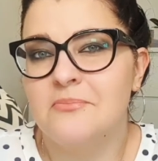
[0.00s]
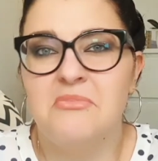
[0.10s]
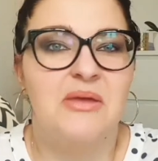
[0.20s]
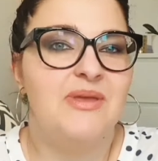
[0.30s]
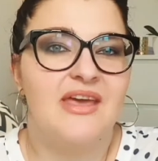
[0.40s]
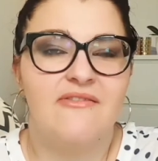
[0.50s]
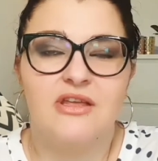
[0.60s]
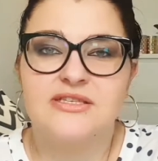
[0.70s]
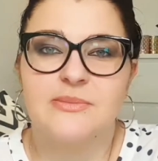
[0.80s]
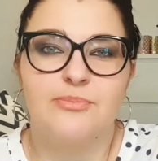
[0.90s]
maybe
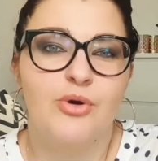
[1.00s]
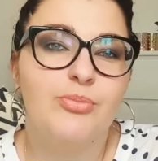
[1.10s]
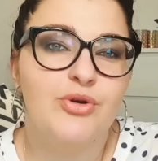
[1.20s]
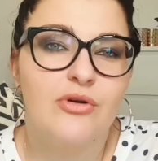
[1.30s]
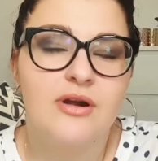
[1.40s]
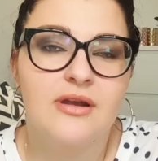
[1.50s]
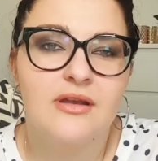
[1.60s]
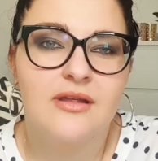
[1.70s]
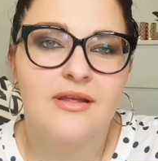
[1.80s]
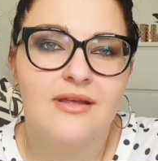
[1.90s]
having some popcorn.
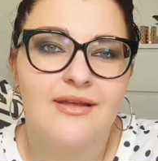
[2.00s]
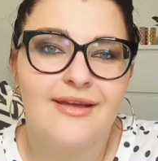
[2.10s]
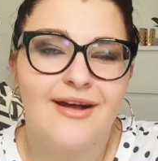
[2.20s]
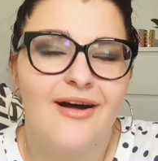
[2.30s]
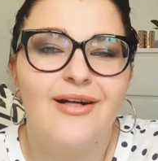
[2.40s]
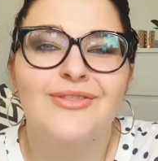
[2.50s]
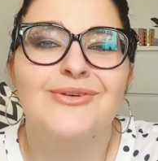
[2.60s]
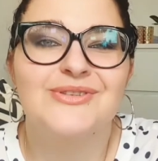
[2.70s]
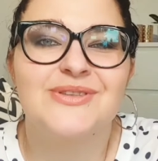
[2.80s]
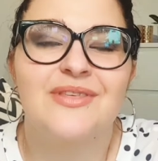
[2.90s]
All
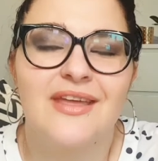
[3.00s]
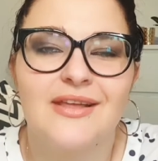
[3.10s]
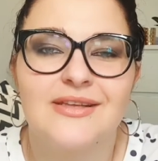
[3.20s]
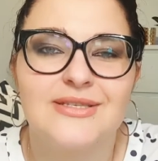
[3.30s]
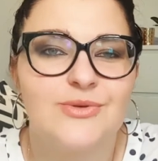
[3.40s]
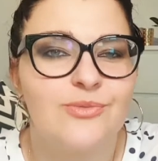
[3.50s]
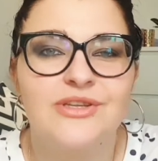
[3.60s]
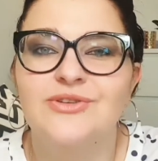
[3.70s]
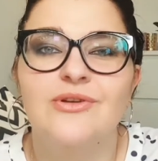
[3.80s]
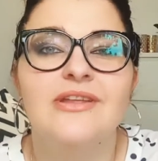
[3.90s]
those things
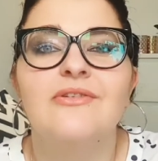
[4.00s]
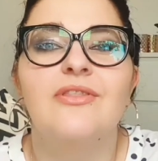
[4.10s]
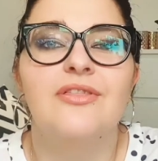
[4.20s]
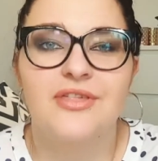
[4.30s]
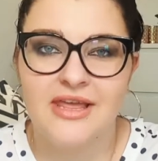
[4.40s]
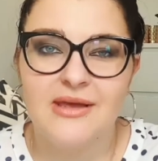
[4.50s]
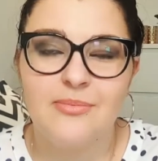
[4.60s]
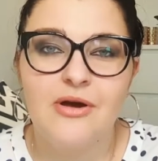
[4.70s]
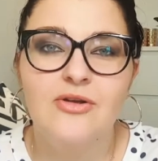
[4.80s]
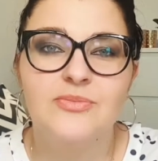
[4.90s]
we don't even think
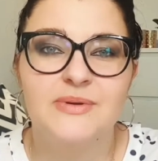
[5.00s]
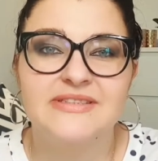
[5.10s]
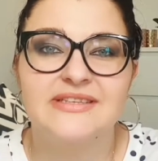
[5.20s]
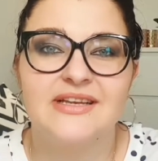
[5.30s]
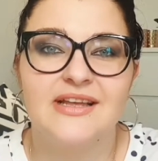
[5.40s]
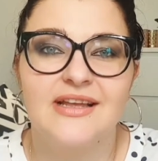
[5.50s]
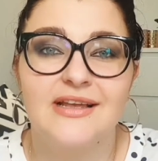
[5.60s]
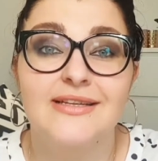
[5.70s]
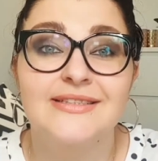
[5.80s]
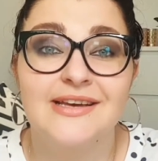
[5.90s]
about, but
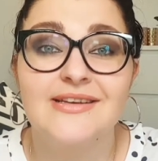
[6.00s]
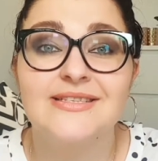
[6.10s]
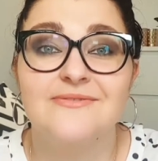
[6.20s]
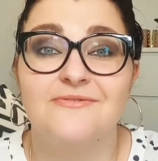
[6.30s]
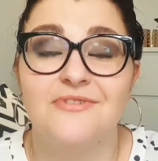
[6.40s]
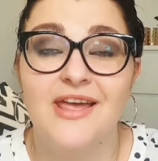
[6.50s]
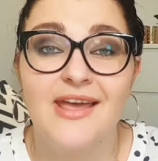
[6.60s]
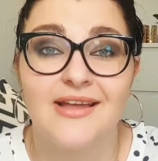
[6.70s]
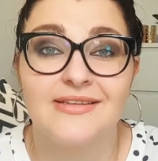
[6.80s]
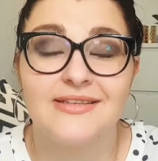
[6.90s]
it does
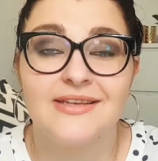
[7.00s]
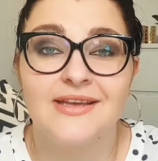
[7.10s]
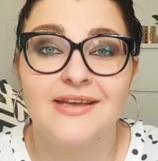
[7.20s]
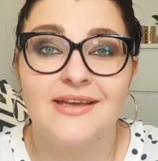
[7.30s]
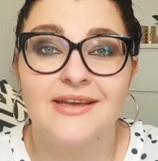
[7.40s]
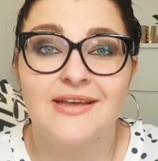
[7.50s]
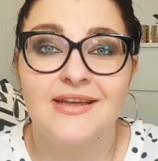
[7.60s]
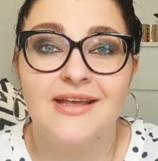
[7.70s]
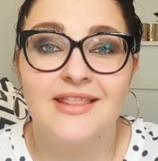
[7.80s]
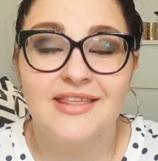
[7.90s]
affect.
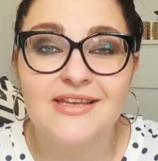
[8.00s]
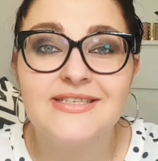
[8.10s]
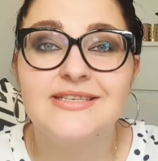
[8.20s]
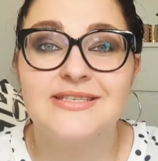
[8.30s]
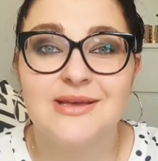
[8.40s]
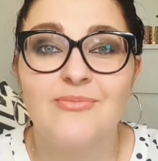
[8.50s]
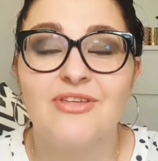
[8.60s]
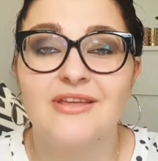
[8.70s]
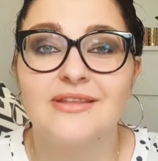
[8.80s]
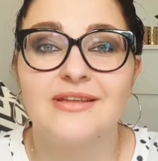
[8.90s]
This is
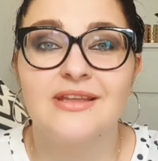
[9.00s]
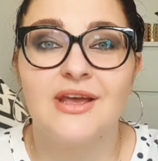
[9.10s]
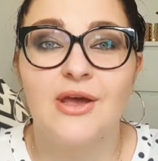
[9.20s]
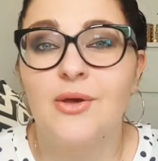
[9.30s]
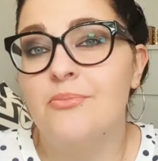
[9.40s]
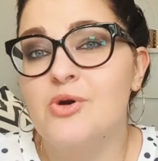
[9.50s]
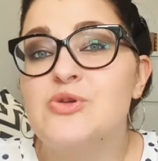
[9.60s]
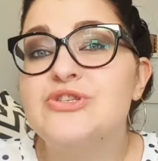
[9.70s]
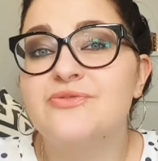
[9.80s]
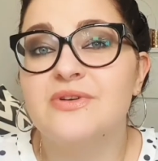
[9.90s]
something that
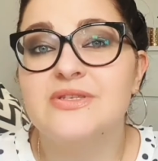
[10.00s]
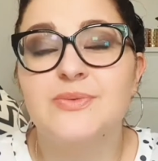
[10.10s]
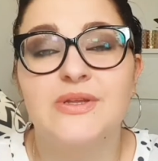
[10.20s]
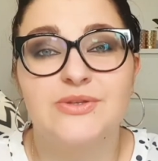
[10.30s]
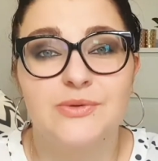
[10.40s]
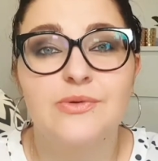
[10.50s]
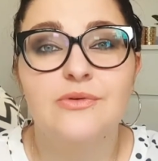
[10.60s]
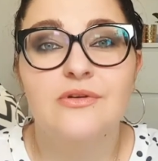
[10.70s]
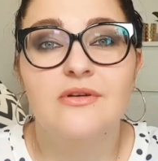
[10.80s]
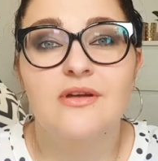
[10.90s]
most of us we
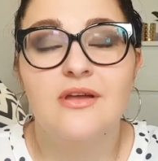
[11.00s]
do,